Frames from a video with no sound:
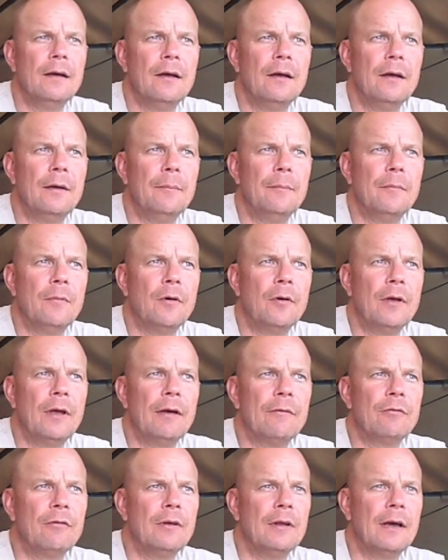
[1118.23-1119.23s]
I
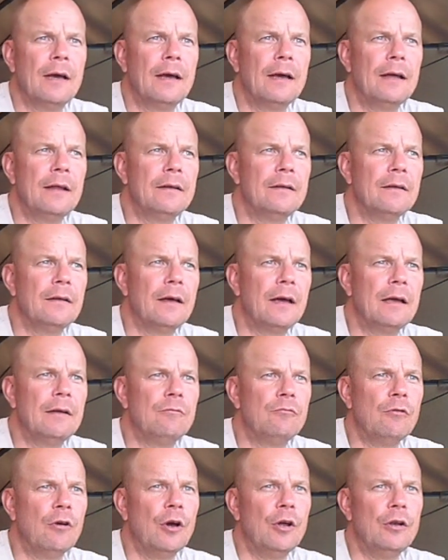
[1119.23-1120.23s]
haven't had a
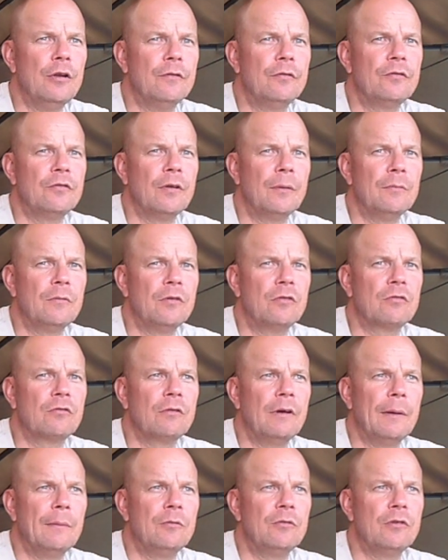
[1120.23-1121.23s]
run of some
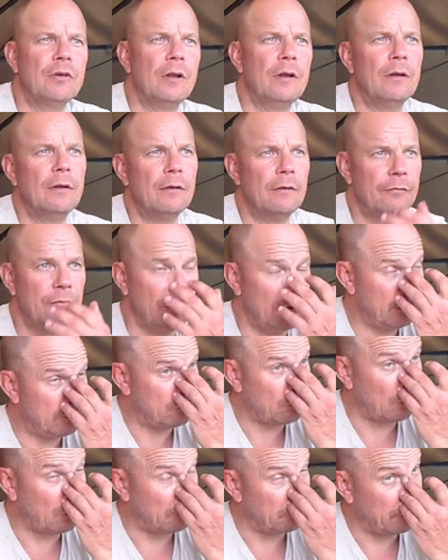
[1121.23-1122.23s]
description. A few
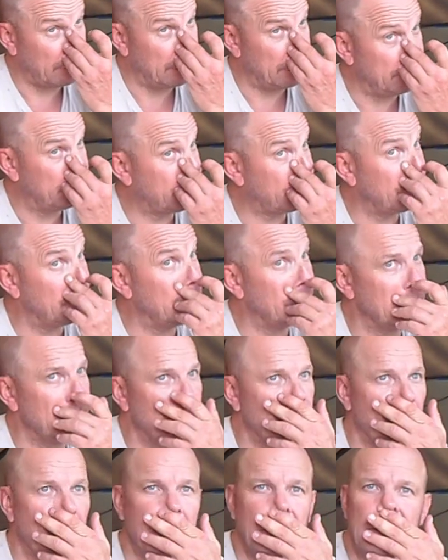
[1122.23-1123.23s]
drop runs through the
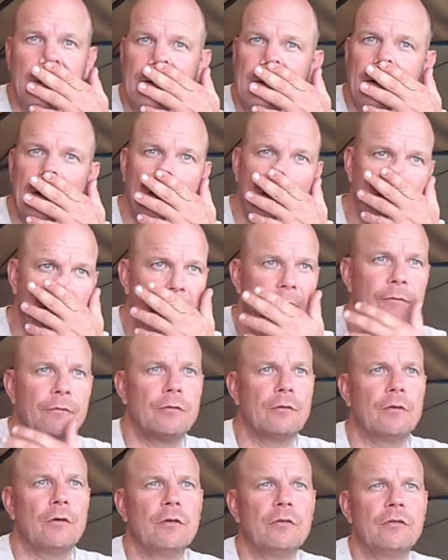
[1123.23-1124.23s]
night, I
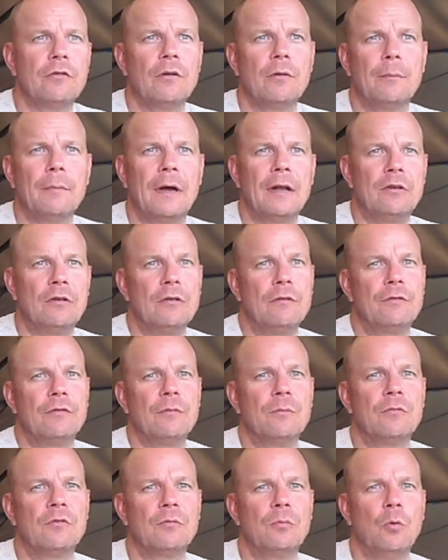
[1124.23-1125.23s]
should imagine,
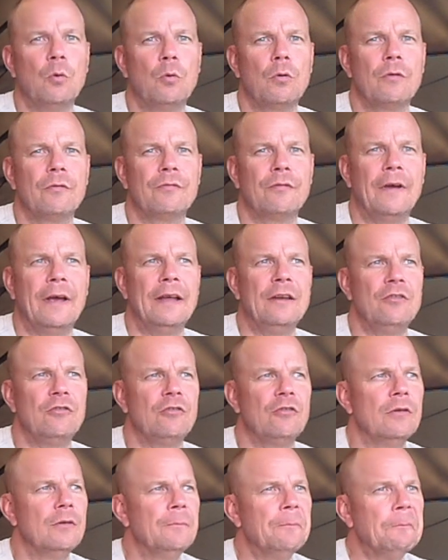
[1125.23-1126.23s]
from smaller fish.
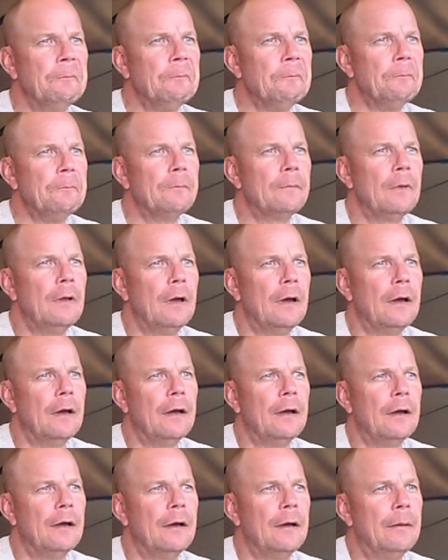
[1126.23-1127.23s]

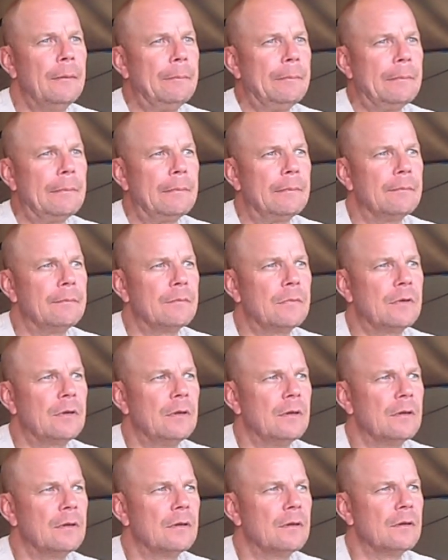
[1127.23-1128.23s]
A
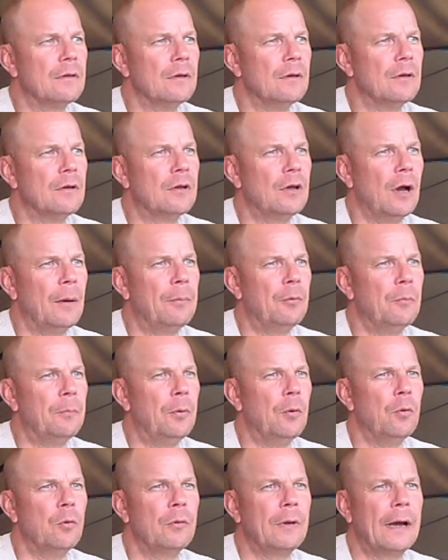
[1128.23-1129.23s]
couple
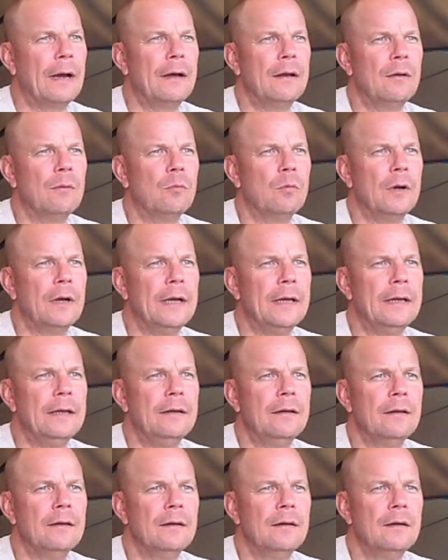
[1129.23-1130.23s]
pulled out in a
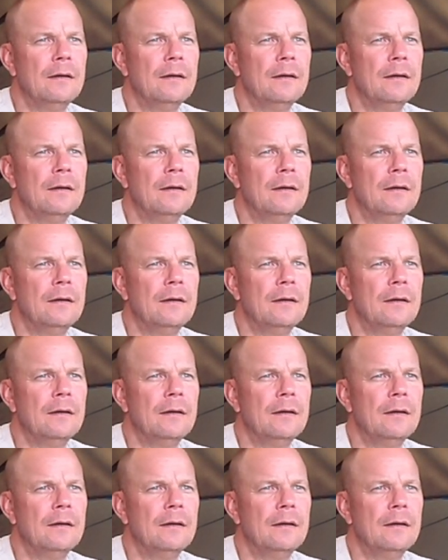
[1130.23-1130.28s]
weed.